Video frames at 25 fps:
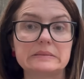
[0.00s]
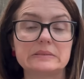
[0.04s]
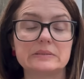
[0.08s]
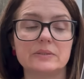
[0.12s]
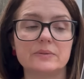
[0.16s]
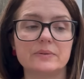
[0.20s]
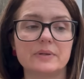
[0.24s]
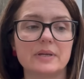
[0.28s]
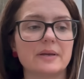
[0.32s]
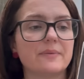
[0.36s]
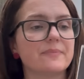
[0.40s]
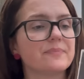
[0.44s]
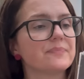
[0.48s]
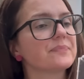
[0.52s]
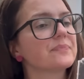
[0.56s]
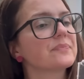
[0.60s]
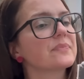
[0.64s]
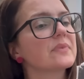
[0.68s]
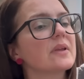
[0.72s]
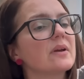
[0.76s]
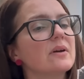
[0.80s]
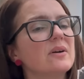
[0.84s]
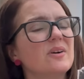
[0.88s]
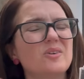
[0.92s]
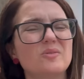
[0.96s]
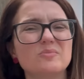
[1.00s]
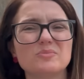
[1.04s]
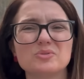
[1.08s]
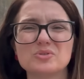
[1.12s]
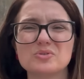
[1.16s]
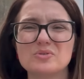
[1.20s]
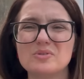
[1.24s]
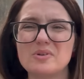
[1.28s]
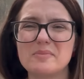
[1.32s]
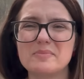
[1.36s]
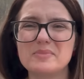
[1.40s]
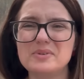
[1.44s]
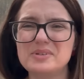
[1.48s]
Oh yeah, I'm
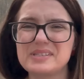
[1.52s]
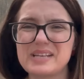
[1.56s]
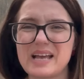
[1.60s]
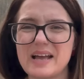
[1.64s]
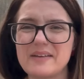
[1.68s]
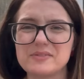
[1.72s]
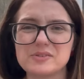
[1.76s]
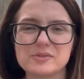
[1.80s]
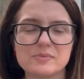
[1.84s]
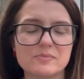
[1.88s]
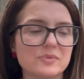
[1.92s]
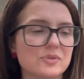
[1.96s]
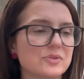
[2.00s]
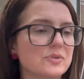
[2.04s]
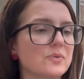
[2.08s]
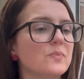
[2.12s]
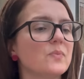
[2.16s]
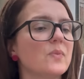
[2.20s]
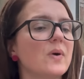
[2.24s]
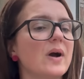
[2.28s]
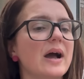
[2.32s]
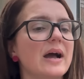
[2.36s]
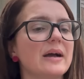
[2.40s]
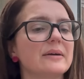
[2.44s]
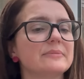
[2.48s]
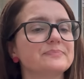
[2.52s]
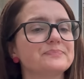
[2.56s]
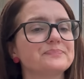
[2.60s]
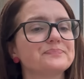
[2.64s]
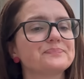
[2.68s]
sure I must have some somewhere.